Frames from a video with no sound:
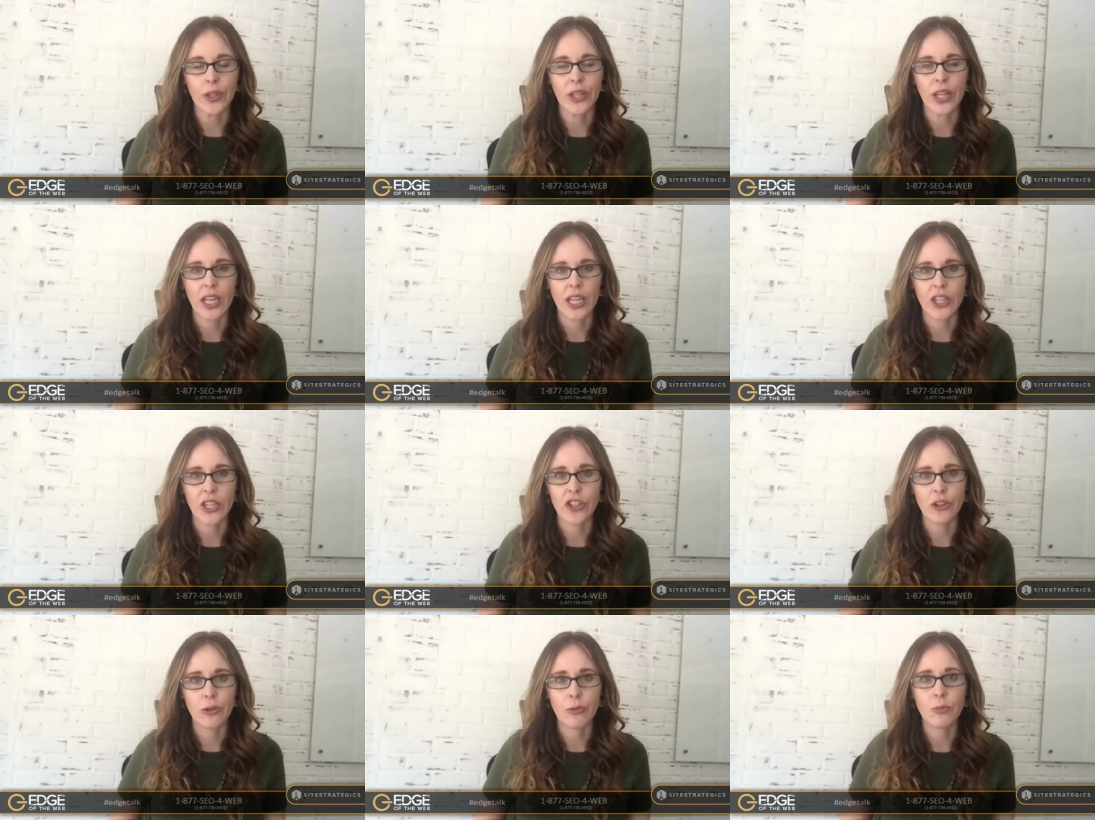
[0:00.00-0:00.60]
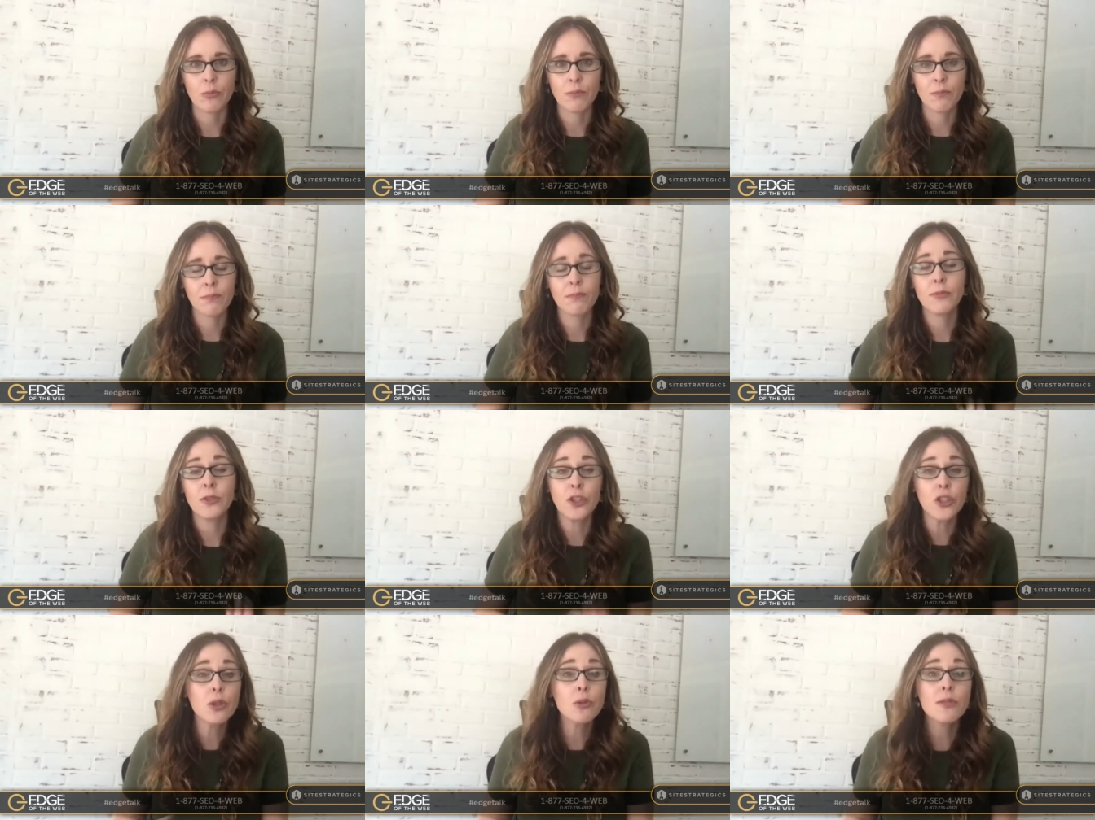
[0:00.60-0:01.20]
And, and you
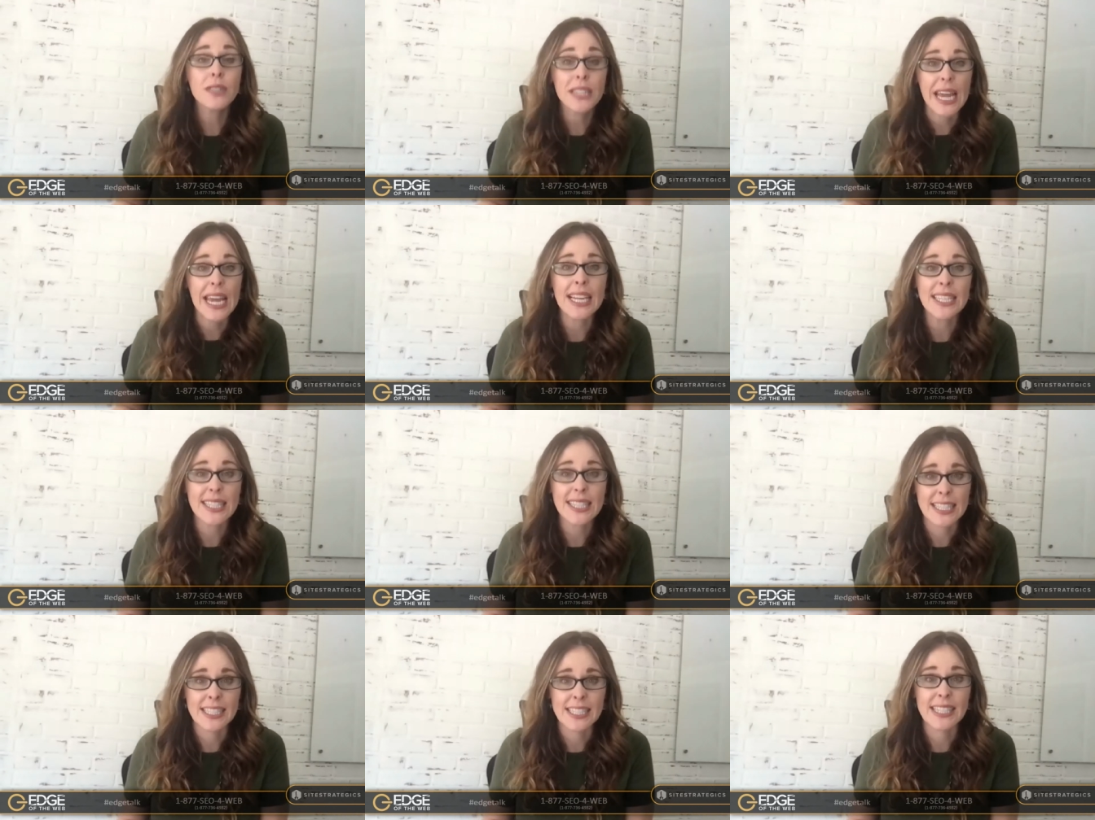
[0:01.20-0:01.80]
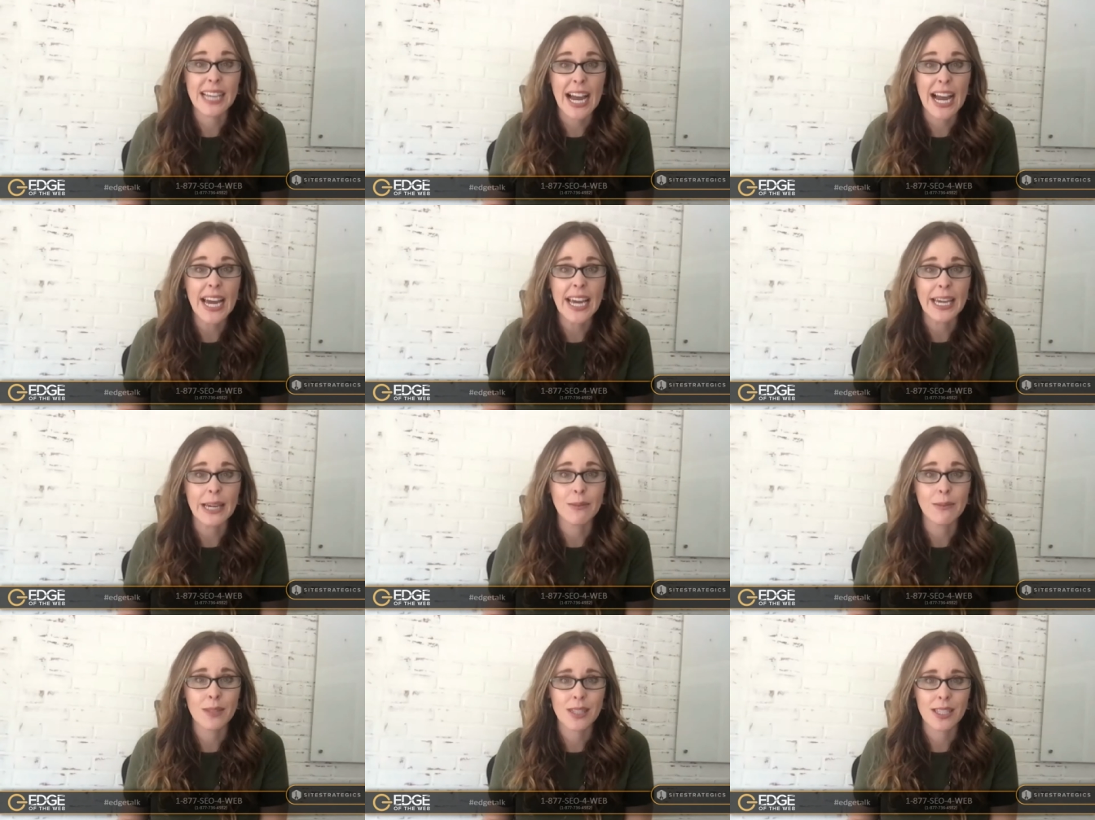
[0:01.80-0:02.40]
do take the
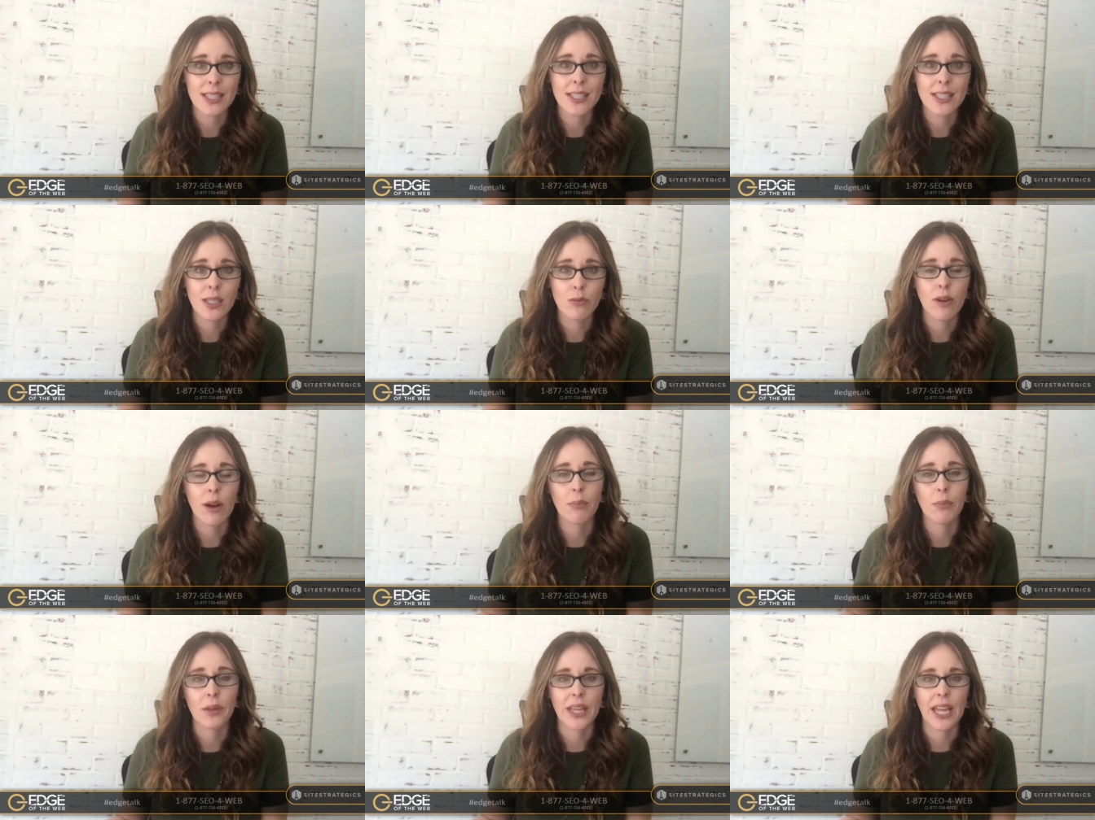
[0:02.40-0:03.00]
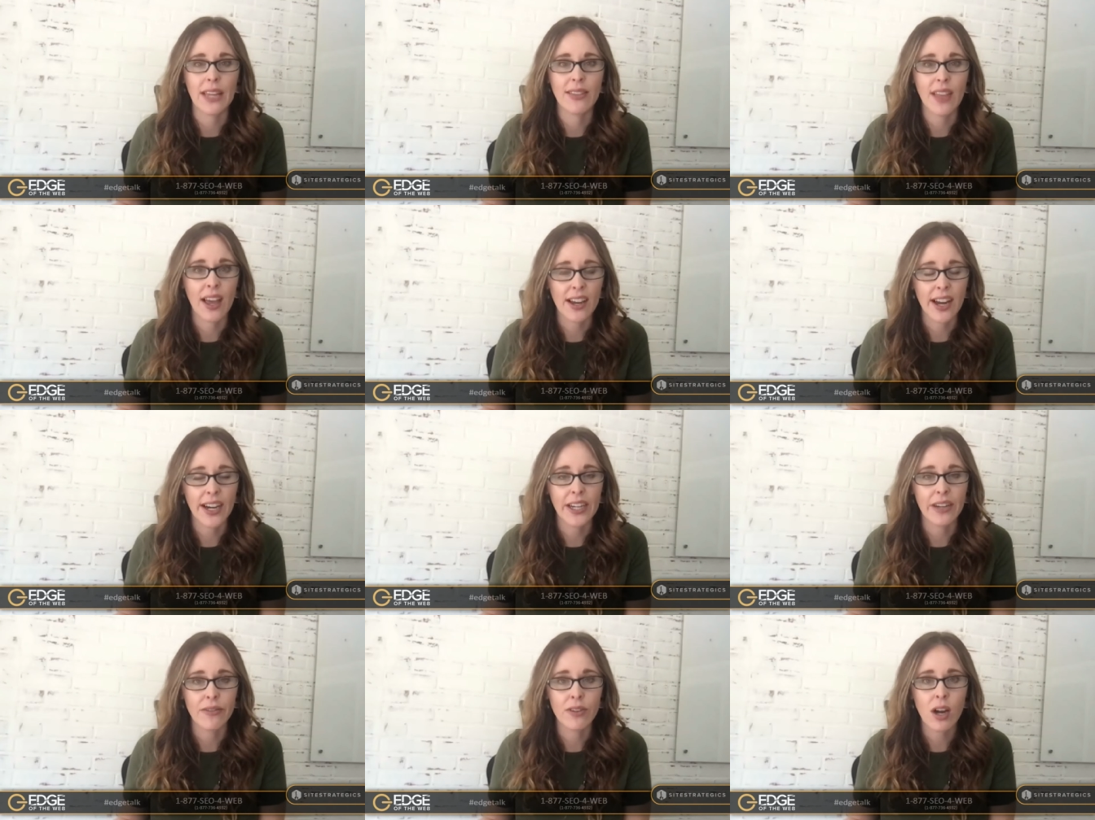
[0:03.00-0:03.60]
time to still replicate
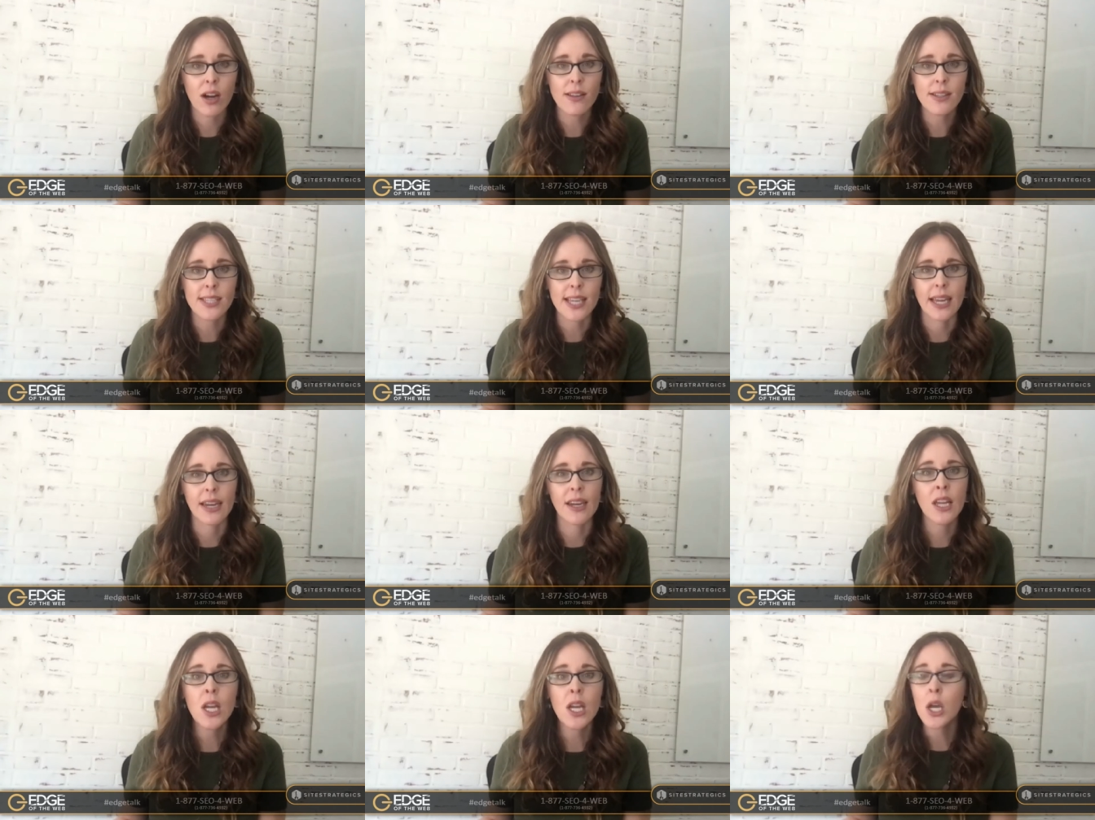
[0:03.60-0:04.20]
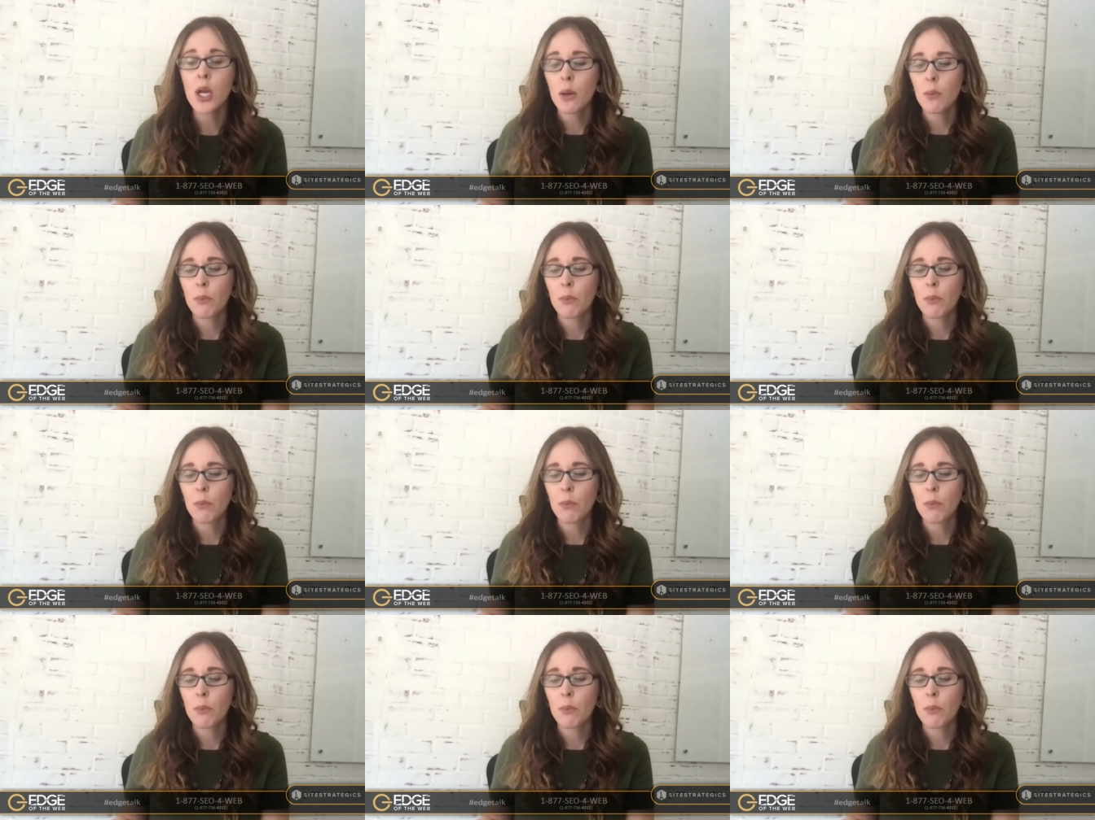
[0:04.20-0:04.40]
that kind of content,